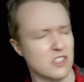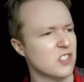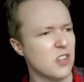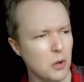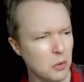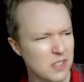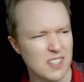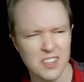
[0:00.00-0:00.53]
There's
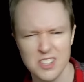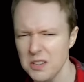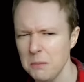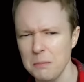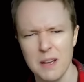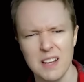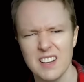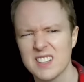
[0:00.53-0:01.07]
always
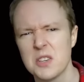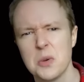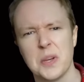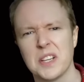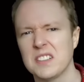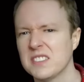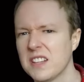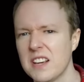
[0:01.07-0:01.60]
something about like New
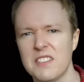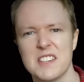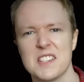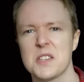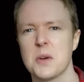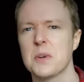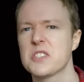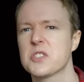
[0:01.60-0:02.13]
England, everything
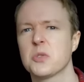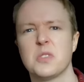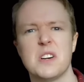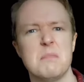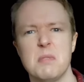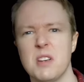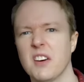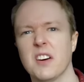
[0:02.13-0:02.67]
is always
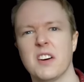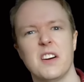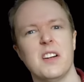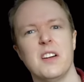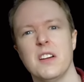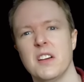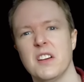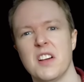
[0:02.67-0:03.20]
creepier
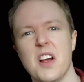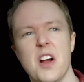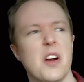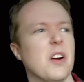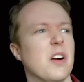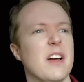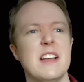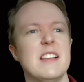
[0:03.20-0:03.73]

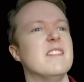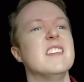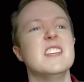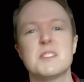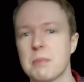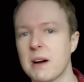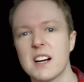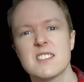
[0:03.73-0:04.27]
in
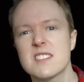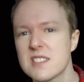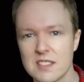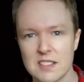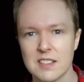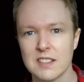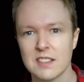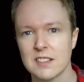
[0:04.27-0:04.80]
these parts.